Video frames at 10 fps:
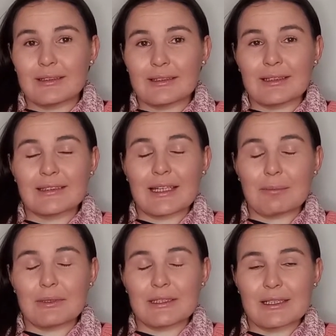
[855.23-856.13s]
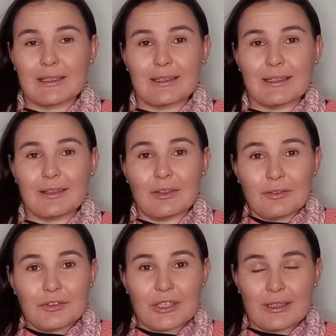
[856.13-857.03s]
Scrappy Sunday live
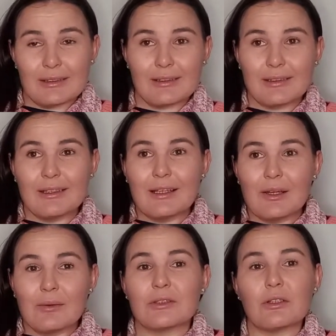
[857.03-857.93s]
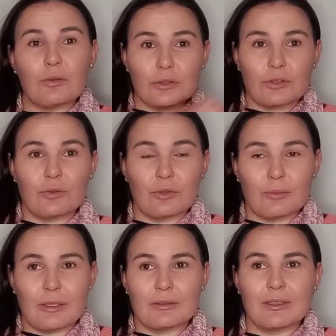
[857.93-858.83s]
chat, which I'll also talk
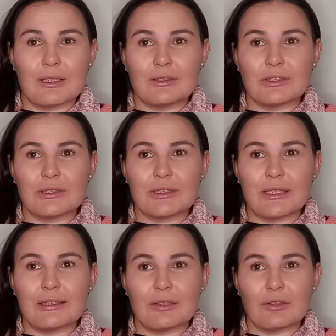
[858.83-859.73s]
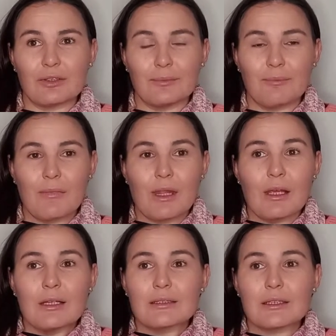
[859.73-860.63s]
about again just later on.
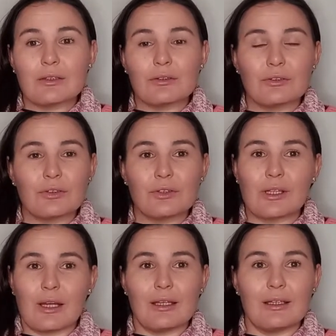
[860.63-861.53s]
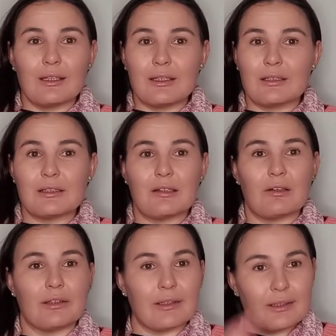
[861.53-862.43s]
So today is
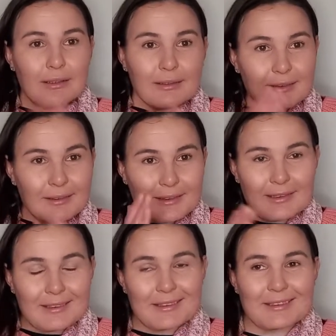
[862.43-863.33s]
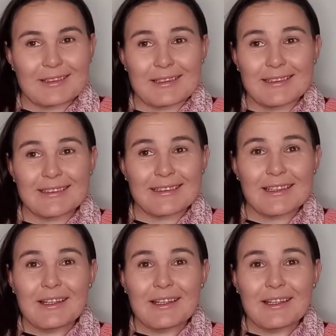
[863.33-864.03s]
like this.